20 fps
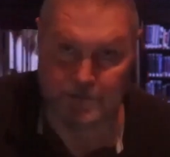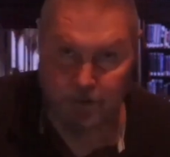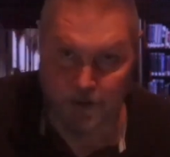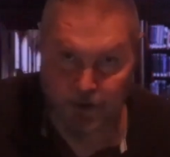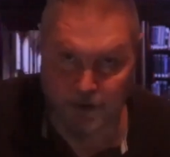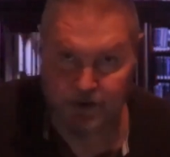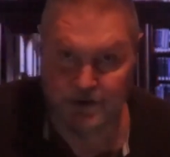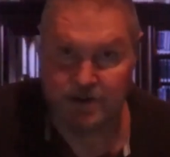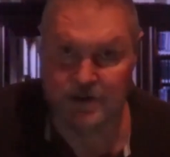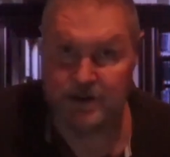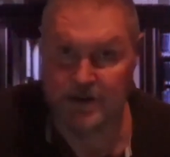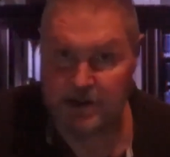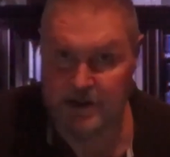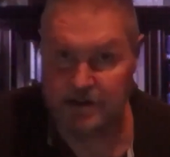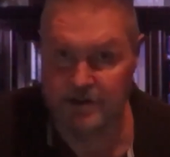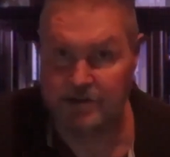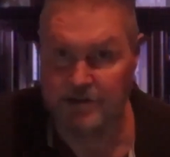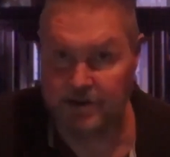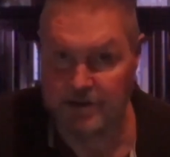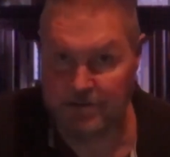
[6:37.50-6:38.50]
My
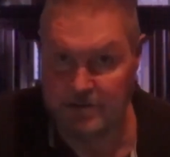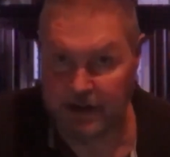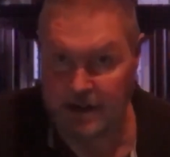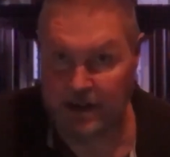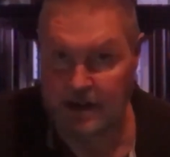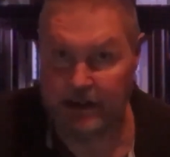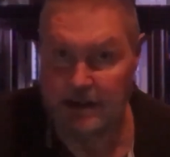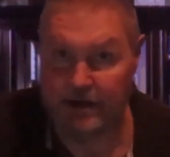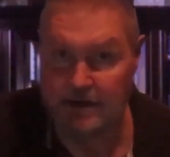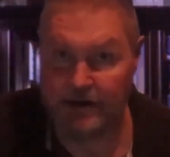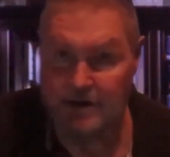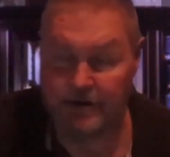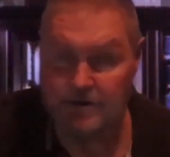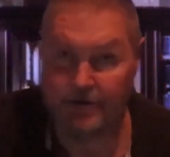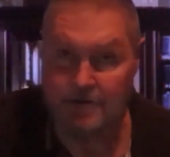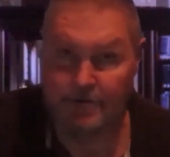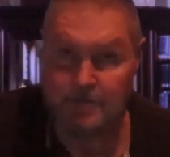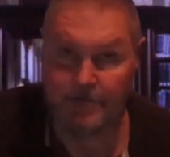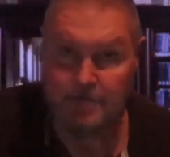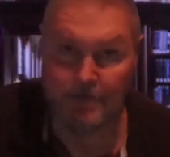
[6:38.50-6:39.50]
portion is the many.
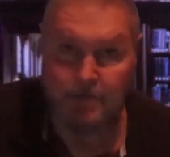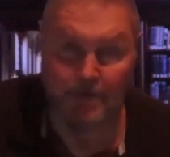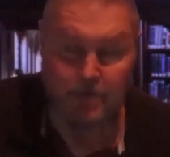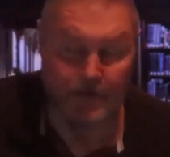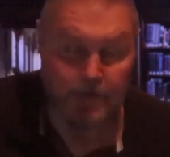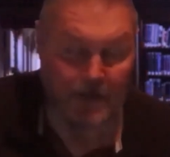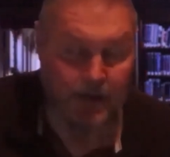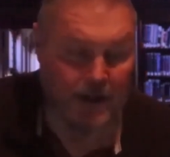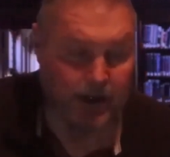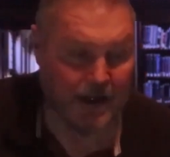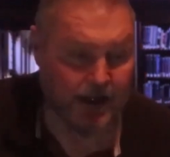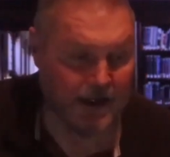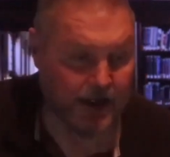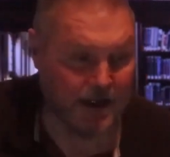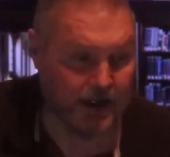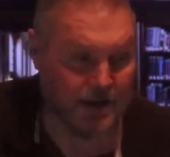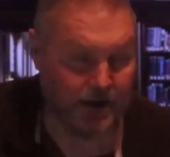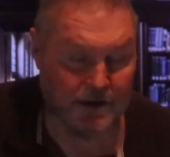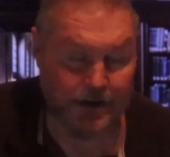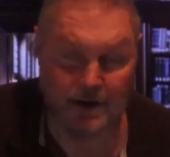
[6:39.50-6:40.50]

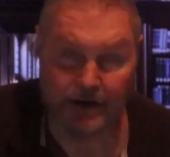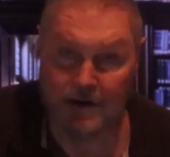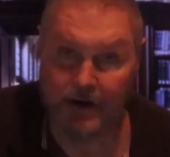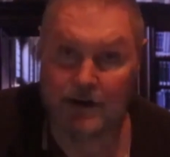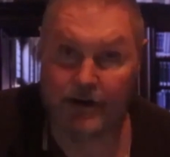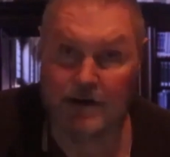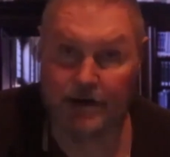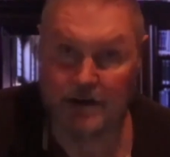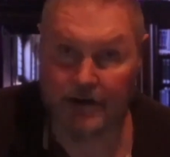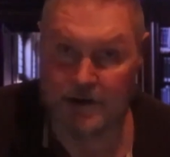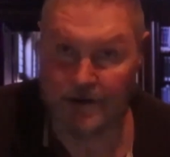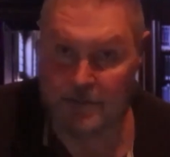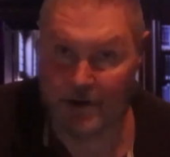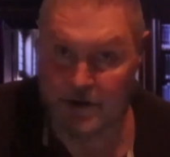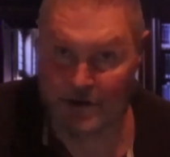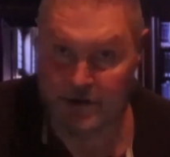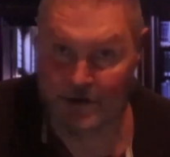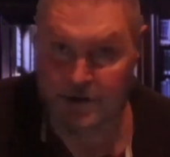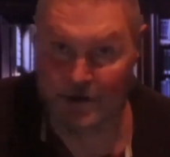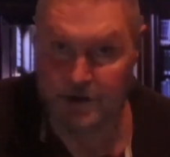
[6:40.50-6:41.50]
And
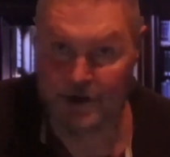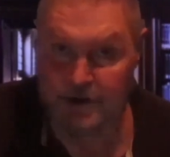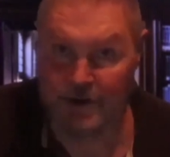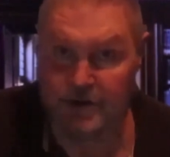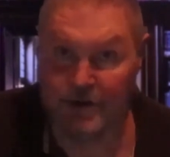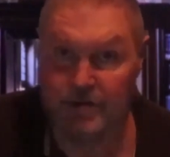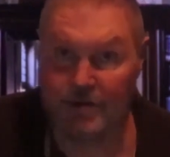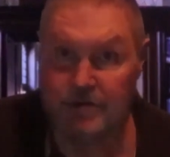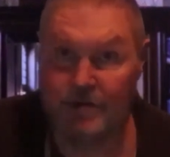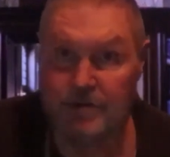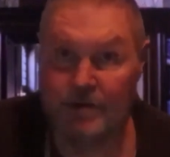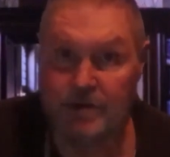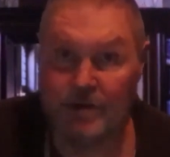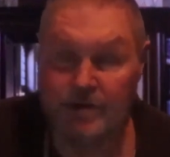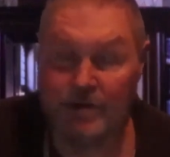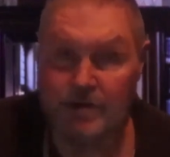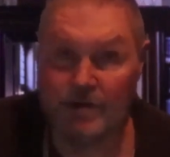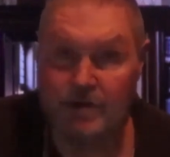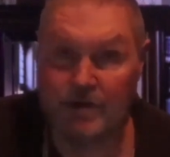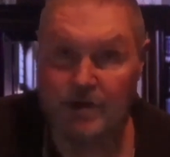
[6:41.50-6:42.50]
the
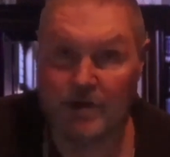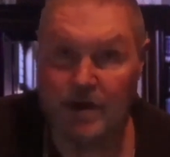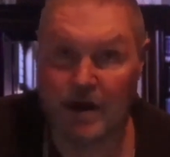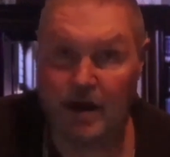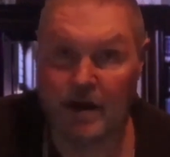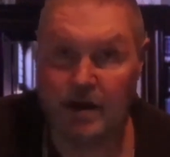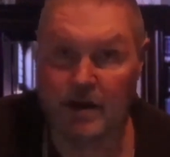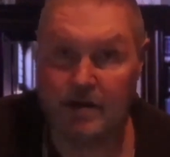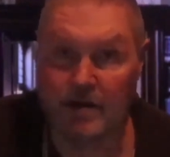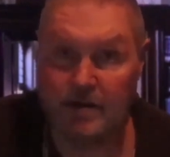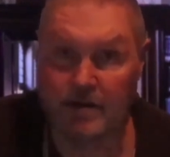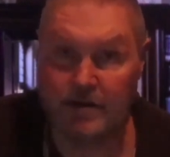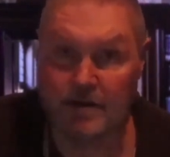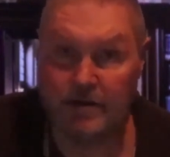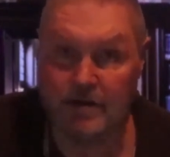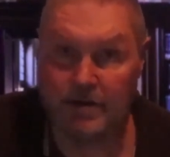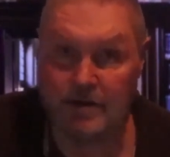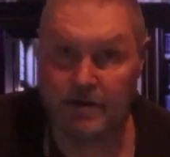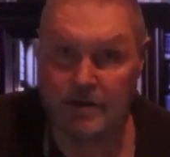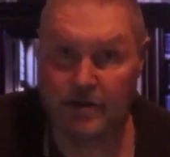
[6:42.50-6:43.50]
multitude,
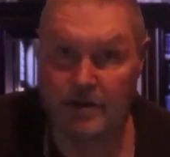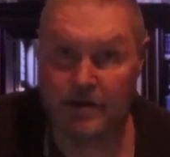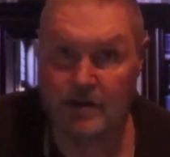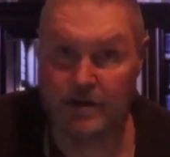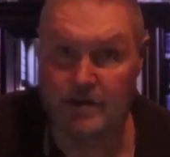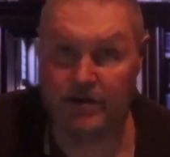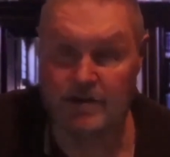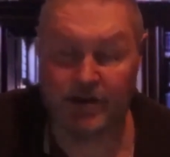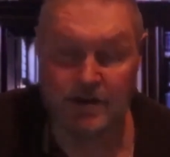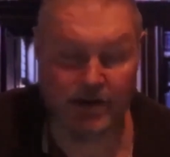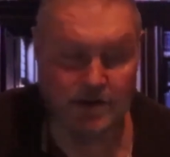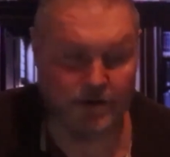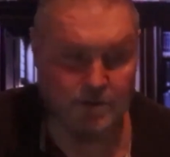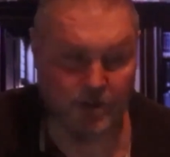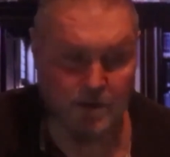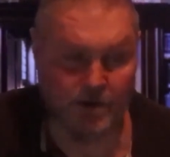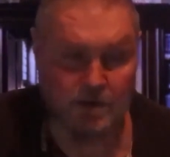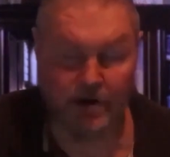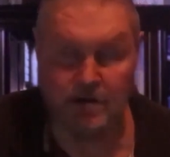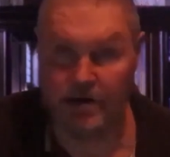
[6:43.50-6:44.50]
uh, it
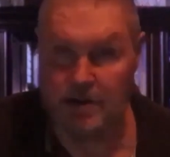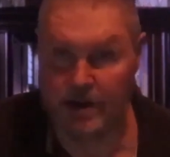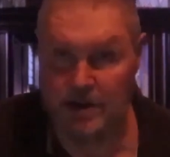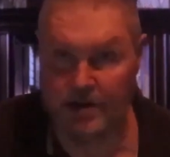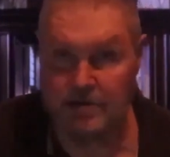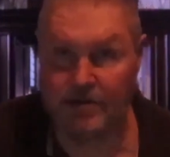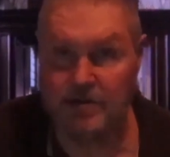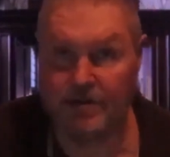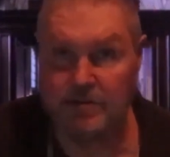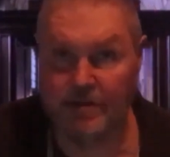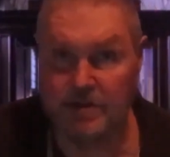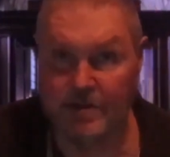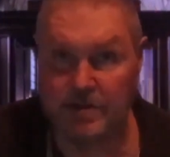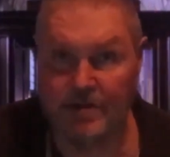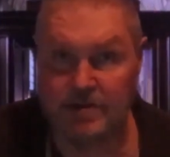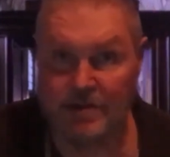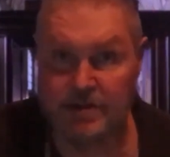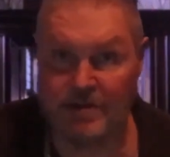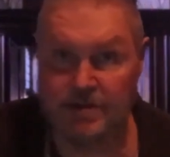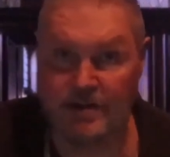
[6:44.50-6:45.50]
said, we're going to get
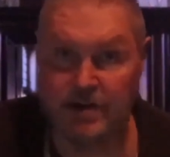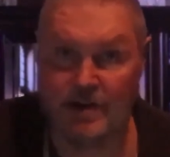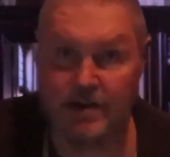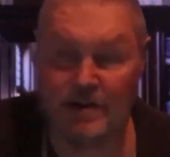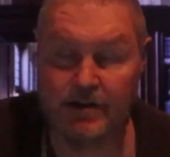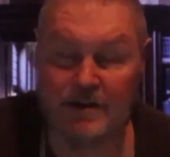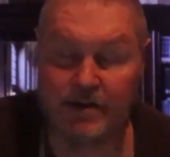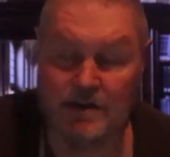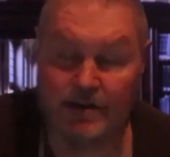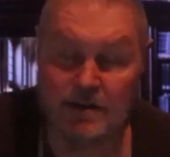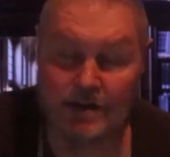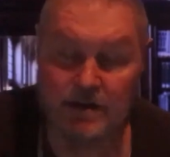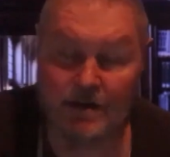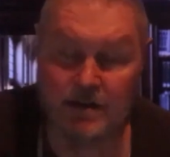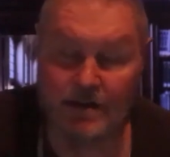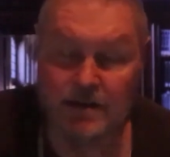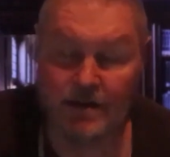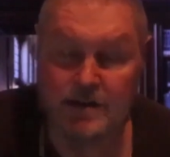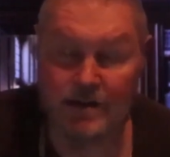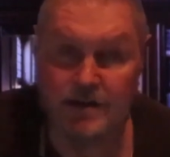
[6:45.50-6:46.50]
to in just a second,
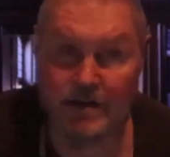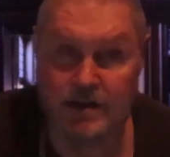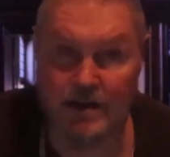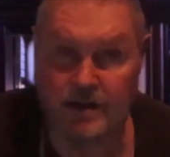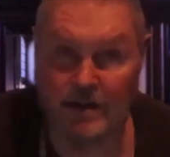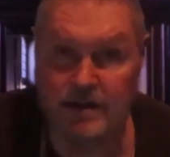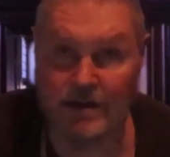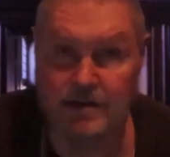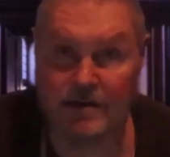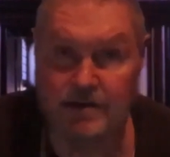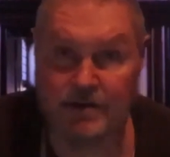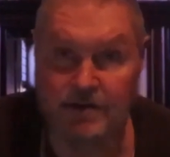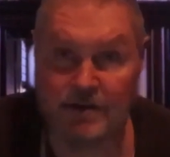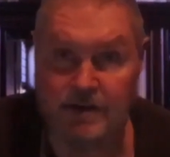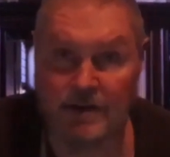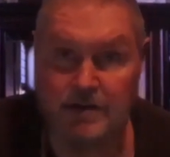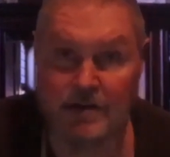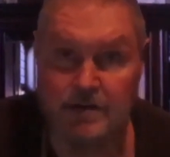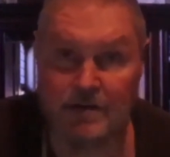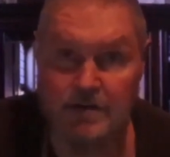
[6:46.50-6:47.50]

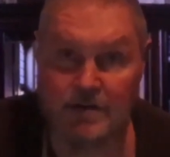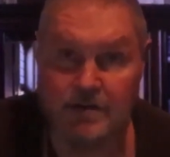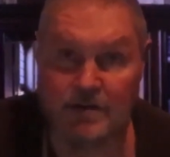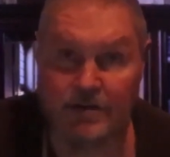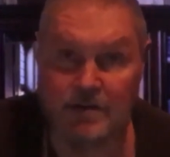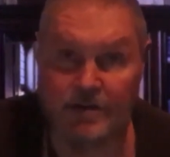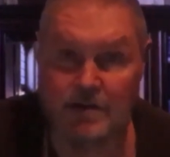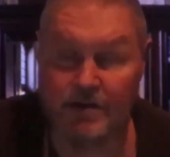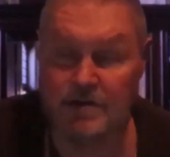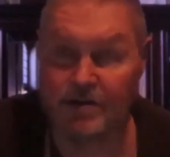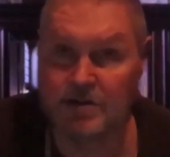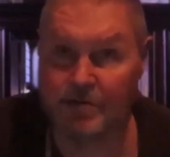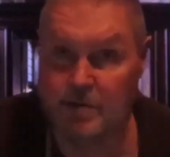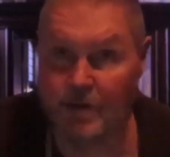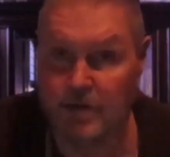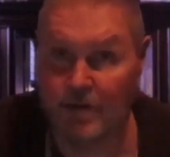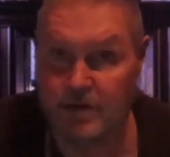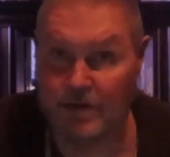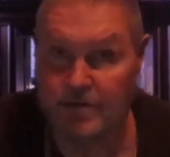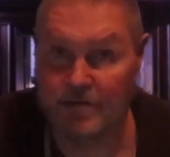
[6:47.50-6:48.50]
is uh,
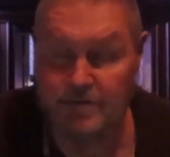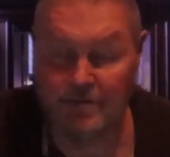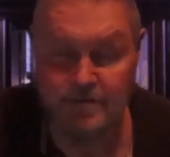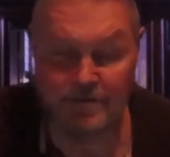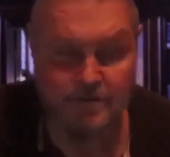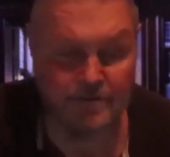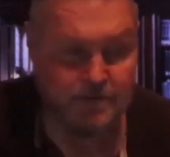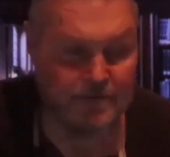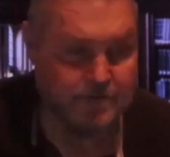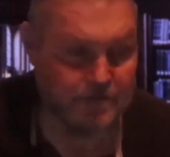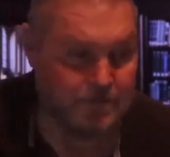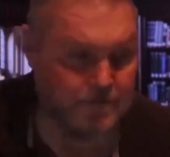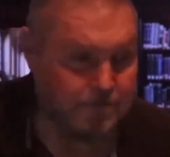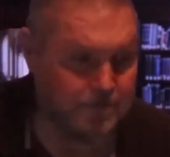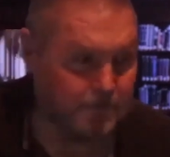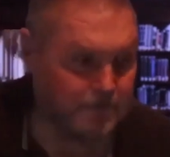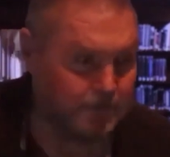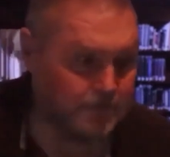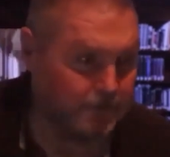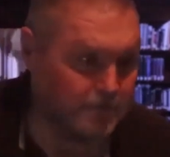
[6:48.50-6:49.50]
the spoil
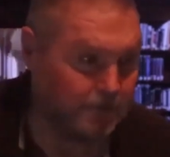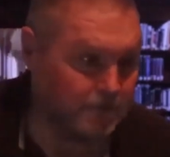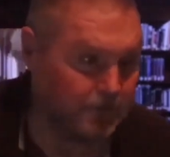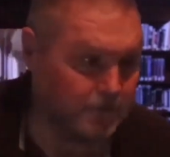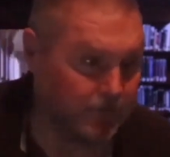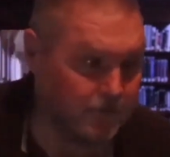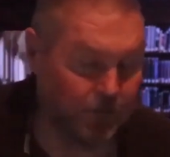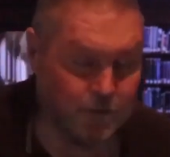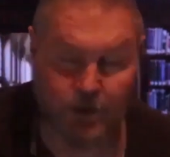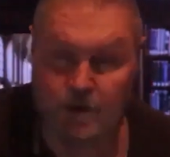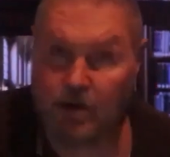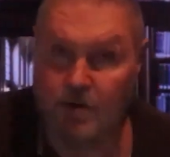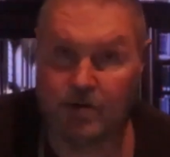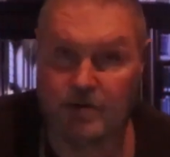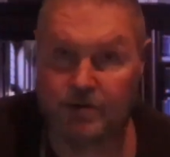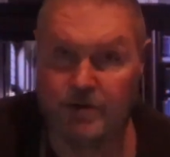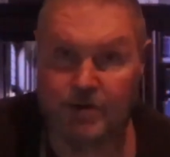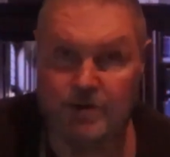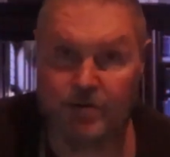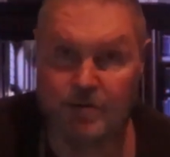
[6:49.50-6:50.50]
for
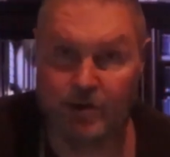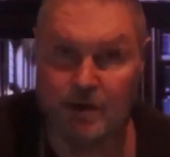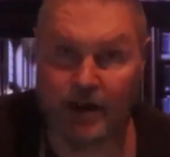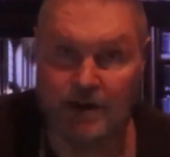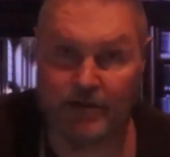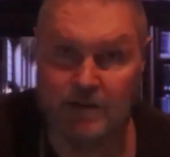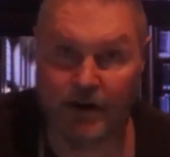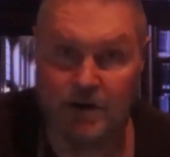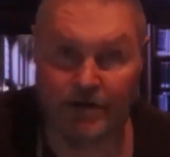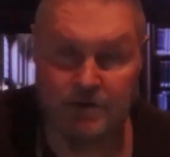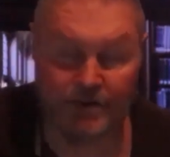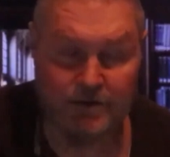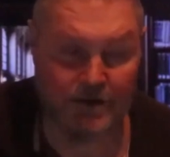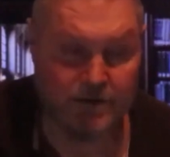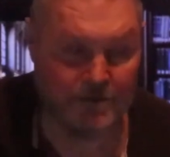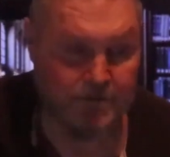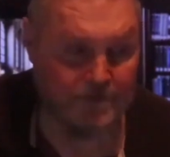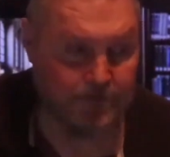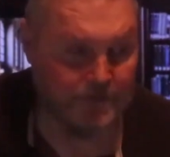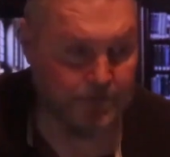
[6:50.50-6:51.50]
going through what I've
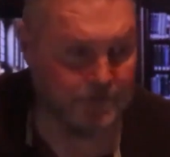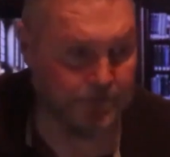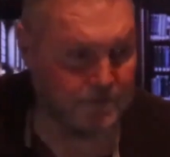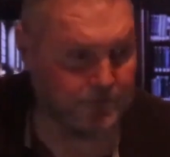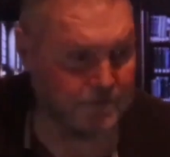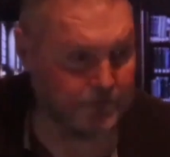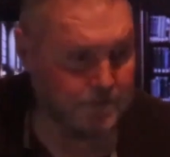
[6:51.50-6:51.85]
gone through.